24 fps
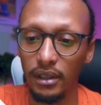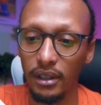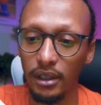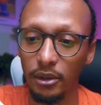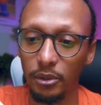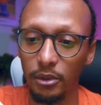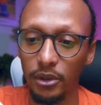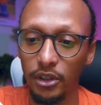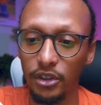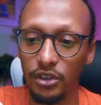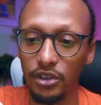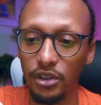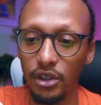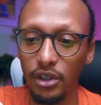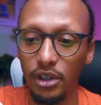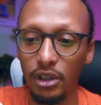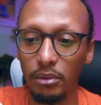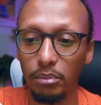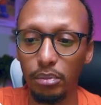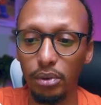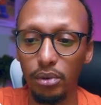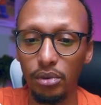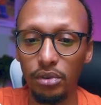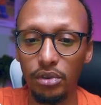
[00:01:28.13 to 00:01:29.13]
I'm going to turn the
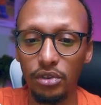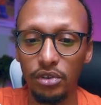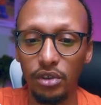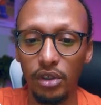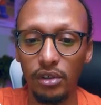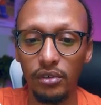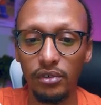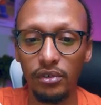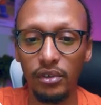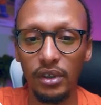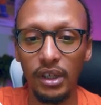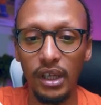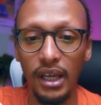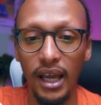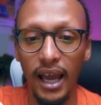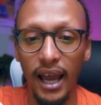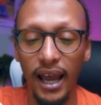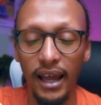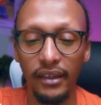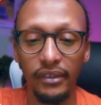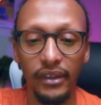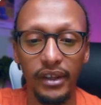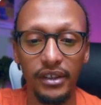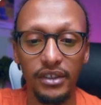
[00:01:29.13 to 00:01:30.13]
borders off,
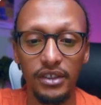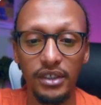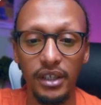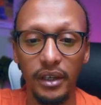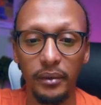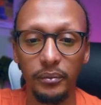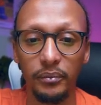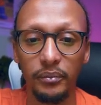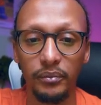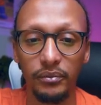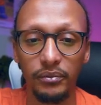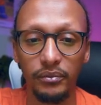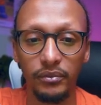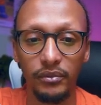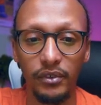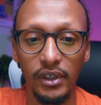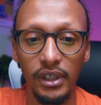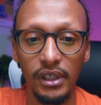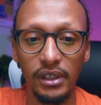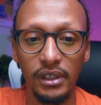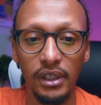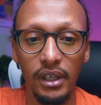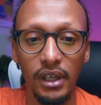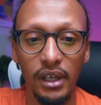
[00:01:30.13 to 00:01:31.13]
and that's it,
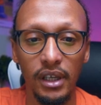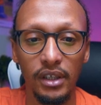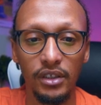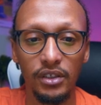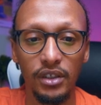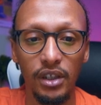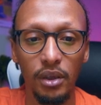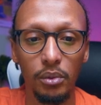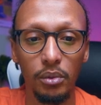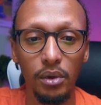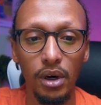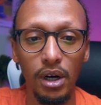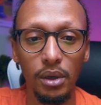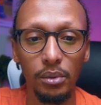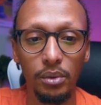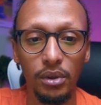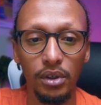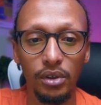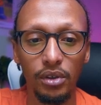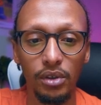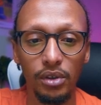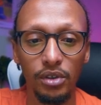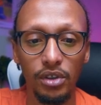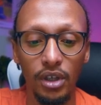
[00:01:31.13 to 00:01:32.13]
right? So then what I
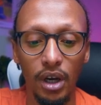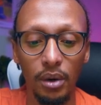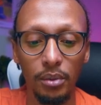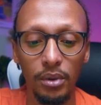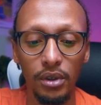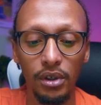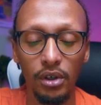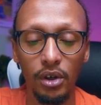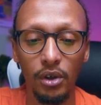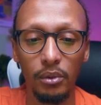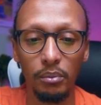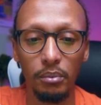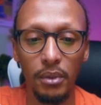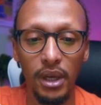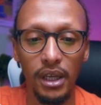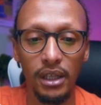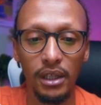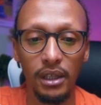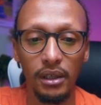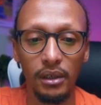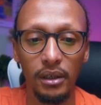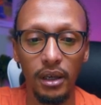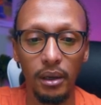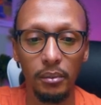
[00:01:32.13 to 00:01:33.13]
want to do is I want to go and make
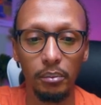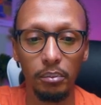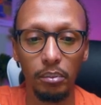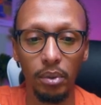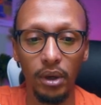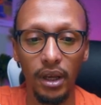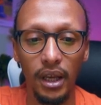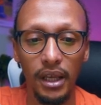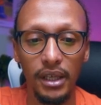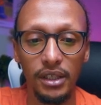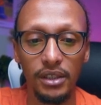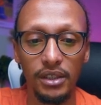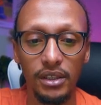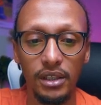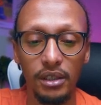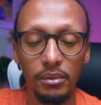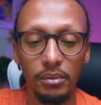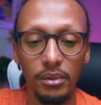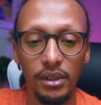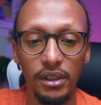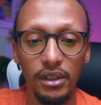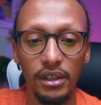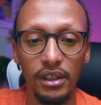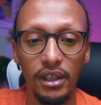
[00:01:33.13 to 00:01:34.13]
and place
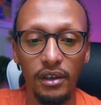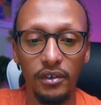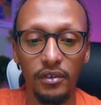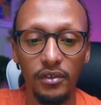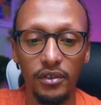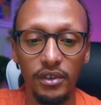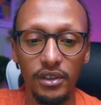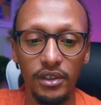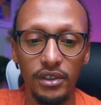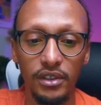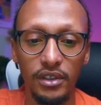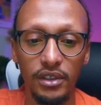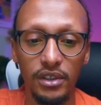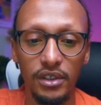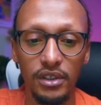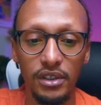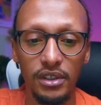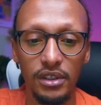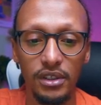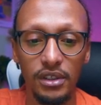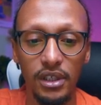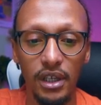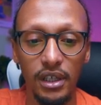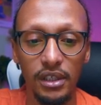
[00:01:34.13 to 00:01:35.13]
them in different
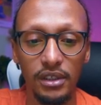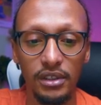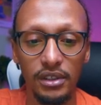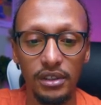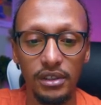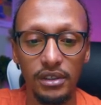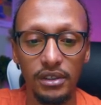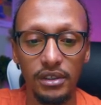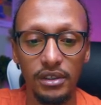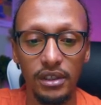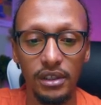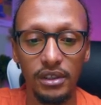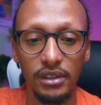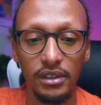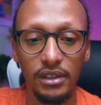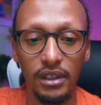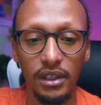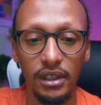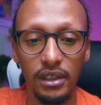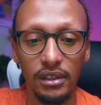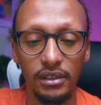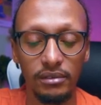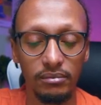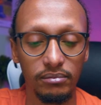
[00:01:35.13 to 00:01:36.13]
sizes,
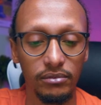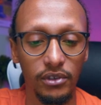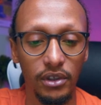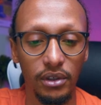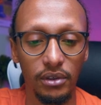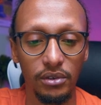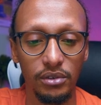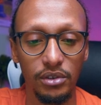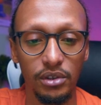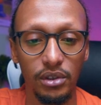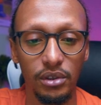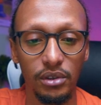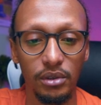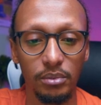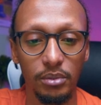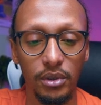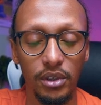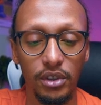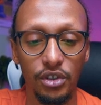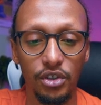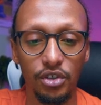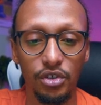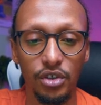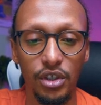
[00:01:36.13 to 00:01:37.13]
you know. So I'm going
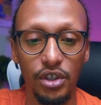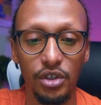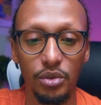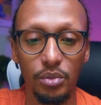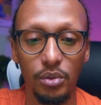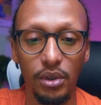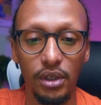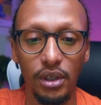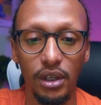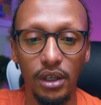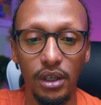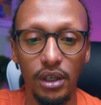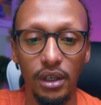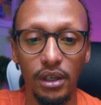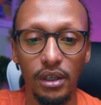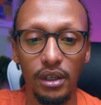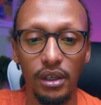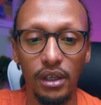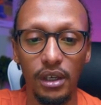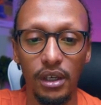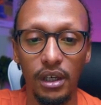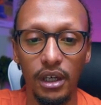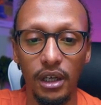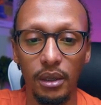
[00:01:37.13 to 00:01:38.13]
to stretch one here,
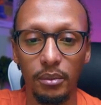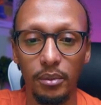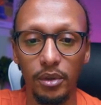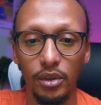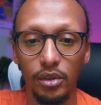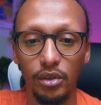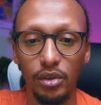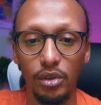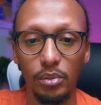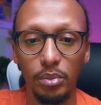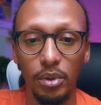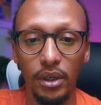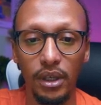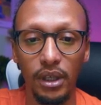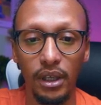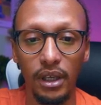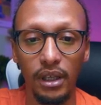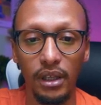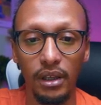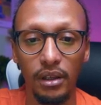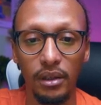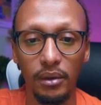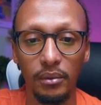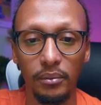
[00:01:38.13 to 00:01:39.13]
I'm going to
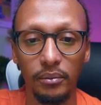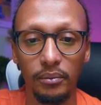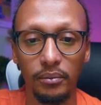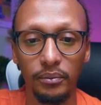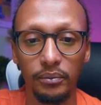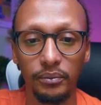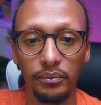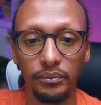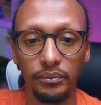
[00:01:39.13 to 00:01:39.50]
duplicate them,